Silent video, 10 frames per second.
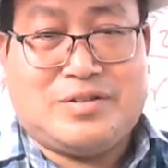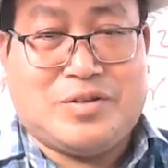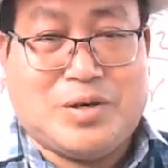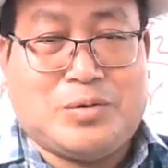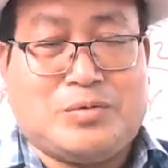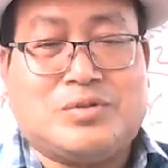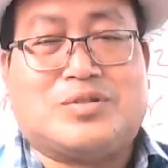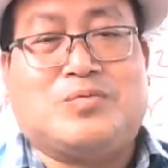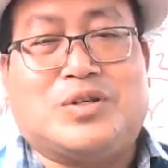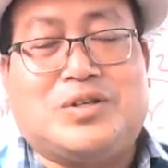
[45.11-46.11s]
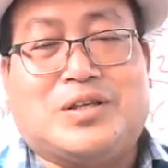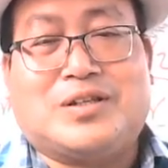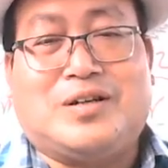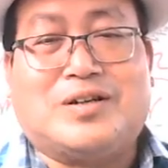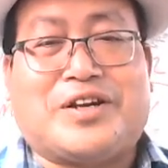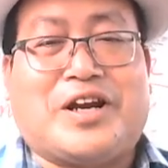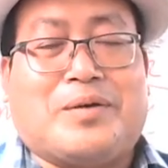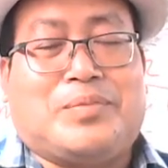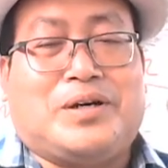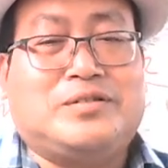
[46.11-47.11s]
knows what you're talking
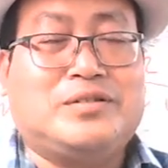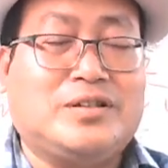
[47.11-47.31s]
about.